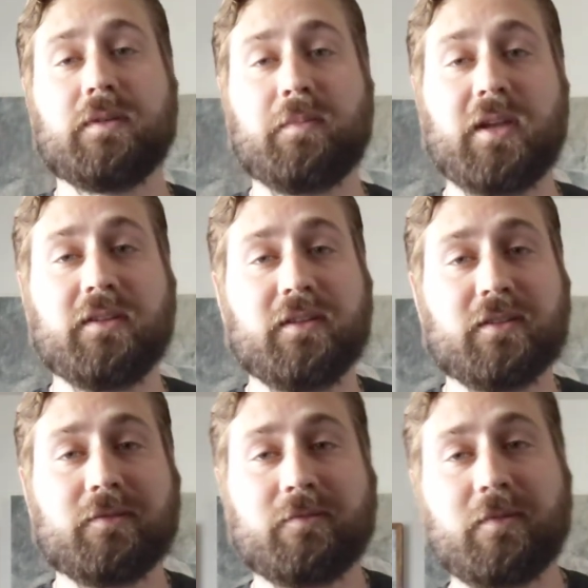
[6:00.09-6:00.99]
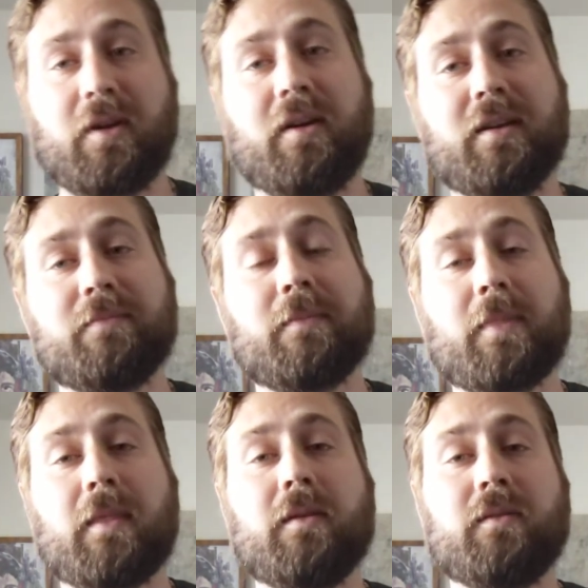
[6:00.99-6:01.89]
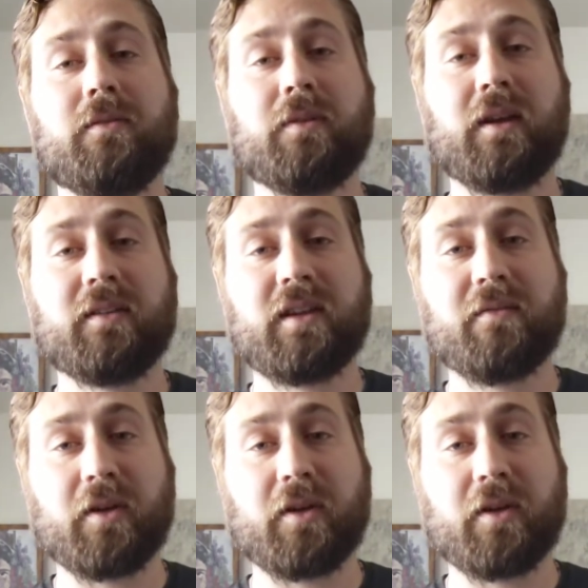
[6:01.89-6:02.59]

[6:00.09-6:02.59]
paintings. All right, you guys have